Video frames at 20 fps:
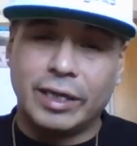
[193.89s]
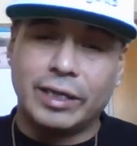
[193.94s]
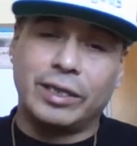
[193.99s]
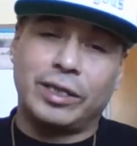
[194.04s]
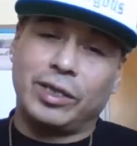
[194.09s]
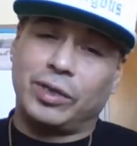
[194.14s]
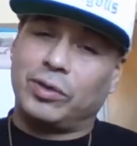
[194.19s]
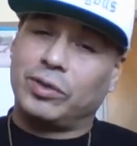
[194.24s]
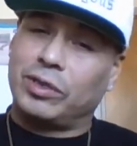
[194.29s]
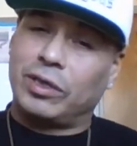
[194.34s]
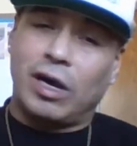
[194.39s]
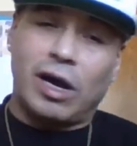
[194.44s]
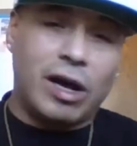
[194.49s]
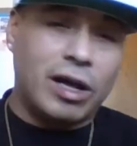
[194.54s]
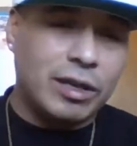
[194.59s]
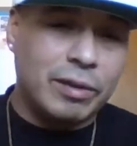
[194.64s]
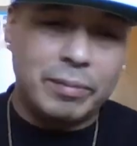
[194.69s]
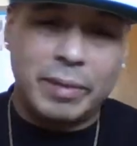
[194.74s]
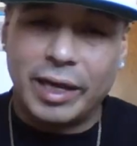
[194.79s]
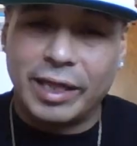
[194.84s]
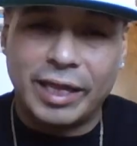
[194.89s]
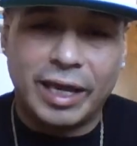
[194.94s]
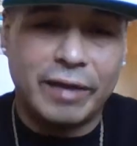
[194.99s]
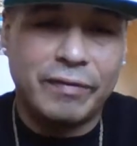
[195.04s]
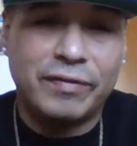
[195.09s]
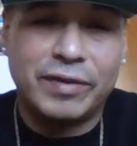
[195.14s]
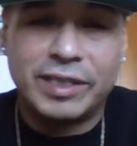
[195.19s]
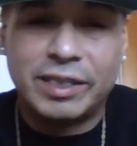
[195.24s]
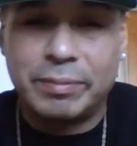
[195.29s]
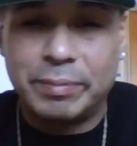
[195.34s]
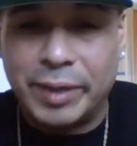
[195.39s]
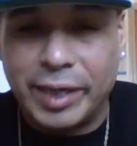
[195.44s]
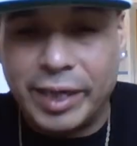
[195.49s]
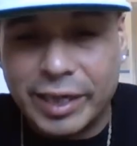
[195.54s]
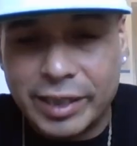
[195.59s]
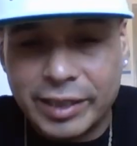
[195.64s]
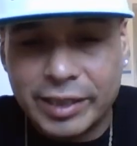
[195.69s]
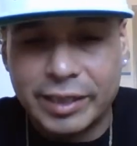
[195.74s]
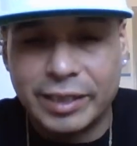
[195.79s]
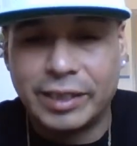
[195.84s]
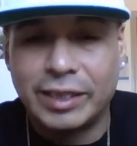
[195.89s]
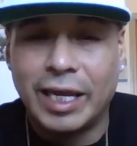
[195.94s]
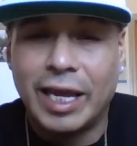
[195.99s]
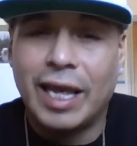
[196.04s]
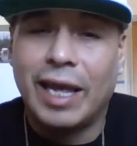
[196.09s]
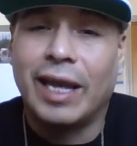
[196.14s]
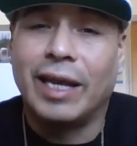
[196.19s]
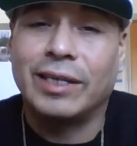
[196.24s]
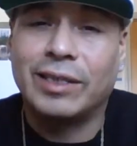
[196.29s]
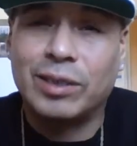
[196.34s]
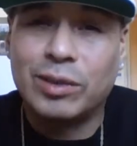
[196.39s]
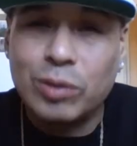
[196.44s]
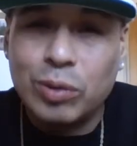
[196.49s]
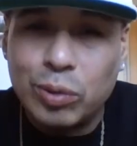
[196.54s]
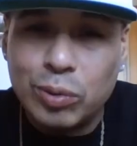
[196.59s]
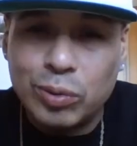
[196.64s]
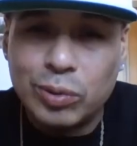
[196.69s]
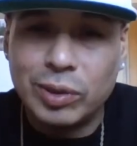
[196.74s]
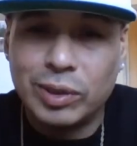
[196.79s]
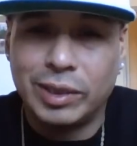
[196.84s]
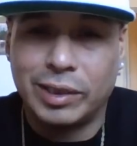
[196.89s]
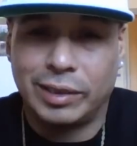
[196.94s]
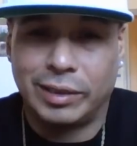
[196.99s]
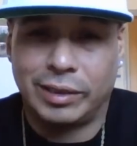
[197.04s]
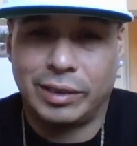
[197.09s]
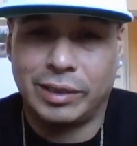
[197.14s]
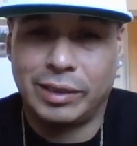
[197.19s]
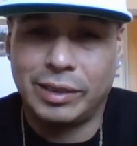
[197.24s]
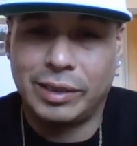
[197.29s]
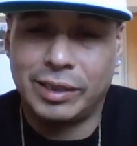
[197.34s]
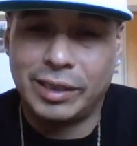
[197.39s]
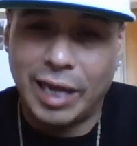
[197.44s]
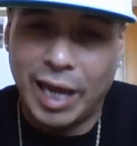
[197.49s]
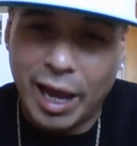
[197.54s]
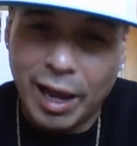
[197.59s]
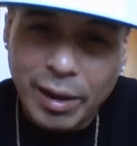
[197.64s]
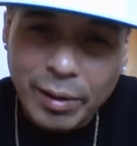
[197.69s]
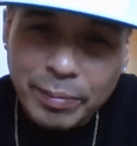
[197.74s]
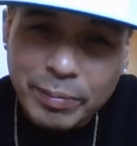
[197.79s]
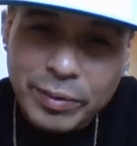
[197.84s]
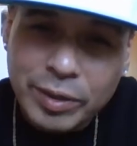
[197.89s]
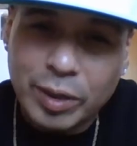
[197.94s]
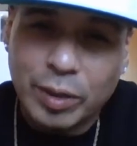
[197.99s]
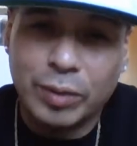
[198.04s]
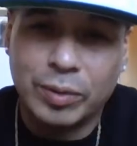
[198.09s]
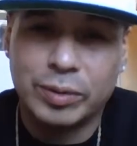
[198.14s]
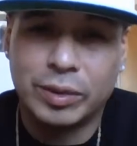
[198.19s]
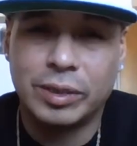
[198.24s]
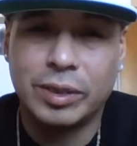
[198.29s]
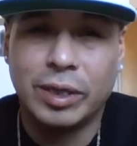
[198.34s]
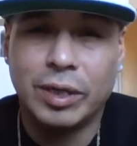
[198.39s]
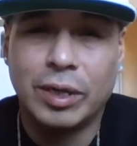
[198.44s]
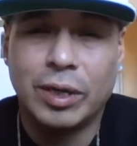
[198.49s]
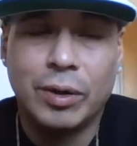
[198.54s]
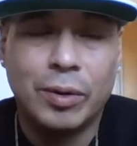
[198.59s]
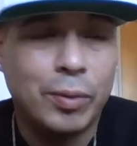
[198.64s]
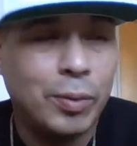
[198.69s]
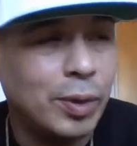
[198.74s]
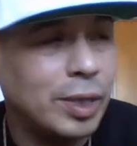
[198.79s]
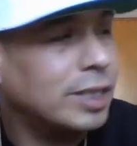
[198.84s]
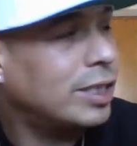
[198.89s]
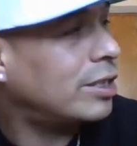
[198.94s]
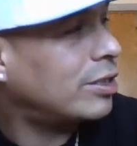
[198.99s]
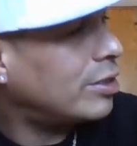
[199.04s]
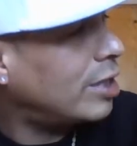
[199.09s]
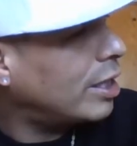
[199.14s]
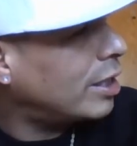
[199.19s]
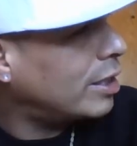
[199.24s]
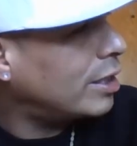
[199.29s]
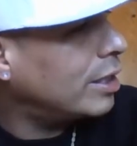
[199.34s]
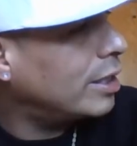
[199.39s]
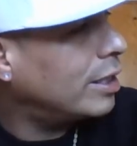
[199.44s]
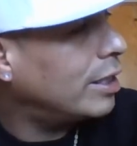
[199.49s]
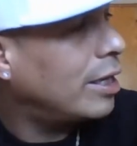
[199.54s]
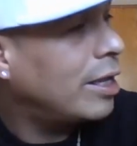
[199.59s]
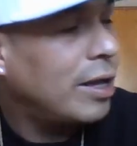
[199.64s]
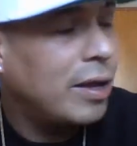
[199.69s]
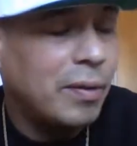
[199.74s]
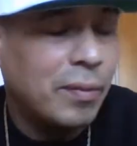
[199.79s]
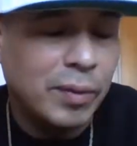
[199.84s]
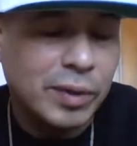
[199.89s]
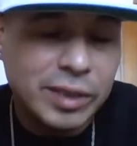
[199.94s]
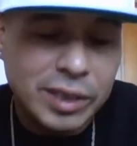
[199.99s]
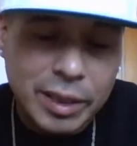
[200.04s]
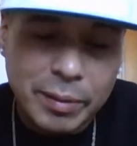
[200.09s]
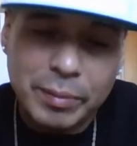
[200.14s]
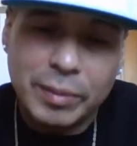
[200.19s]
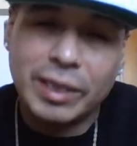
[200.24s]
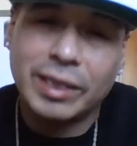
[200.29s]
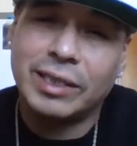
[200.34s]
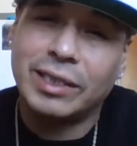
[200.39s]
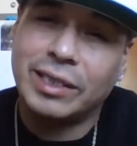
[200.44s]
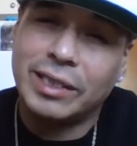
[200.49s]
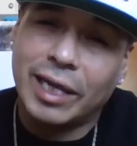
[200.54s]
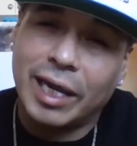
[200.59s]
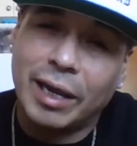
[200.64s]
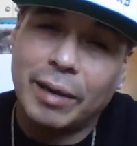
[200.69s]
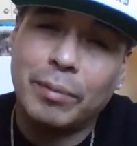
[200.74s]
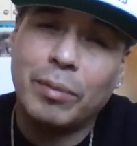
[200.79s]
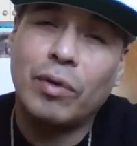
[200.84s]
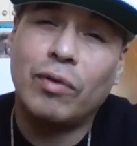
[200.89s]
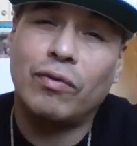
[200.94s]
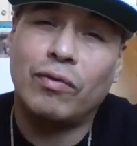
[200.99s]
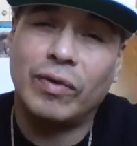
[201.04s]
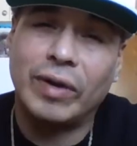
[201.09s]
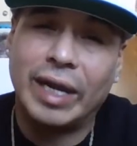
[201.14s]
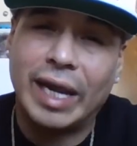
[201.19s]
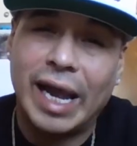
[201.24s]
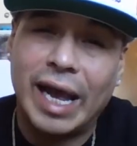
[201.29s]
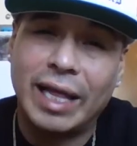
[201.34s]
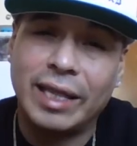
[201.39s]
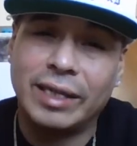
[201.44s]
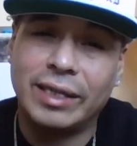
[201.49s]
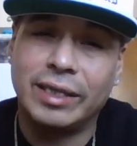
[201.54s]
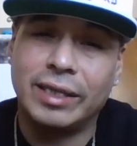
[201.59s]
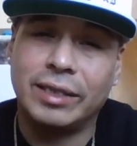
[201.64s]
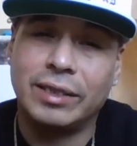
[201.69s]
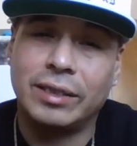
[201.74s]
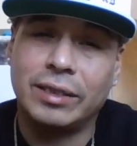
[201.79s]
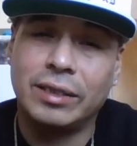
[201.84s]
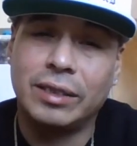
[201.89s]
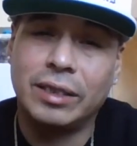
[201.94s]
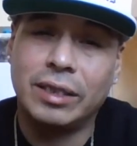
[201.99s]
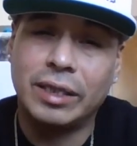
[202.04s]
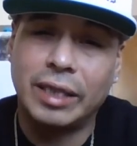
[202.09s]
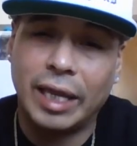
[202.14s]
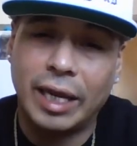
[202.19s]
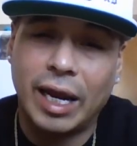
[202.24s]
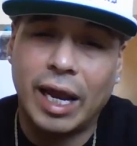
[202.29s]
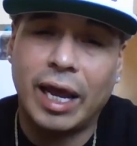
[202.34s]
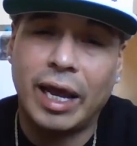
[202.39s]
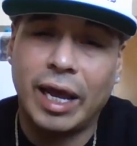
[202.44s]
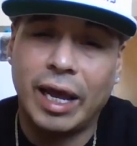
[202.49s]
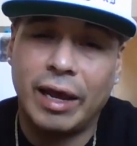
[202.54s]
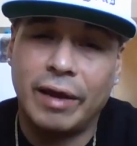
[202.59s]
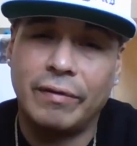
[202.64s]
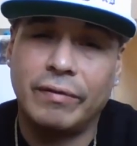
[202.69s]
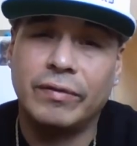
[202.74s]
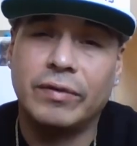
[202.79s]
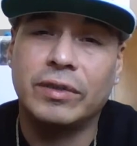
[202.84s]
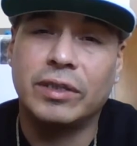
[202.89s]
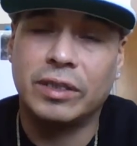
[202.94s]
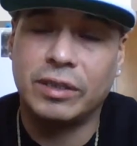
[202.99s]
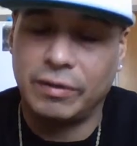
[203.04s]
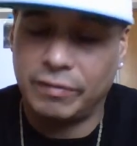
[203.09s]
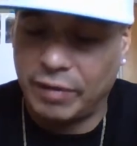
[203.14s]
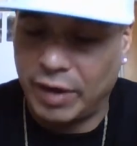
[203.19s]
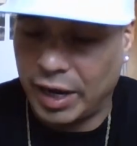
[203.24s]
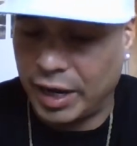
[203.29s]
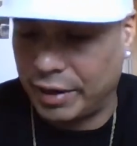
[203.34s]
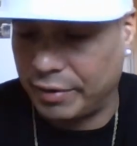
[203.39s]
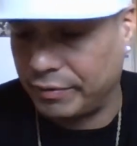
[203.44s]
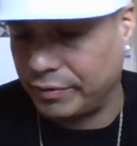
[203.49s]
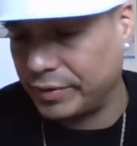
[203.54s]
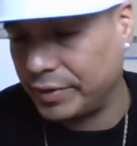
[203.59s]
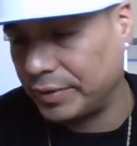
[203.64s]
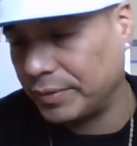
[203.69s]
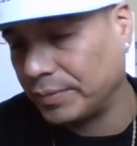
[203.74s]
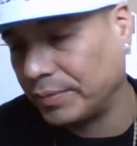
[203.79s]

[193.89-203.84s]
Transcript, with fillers: to use all of my life experiences as tools to help those who are struggling with some of the same realities that I have survived.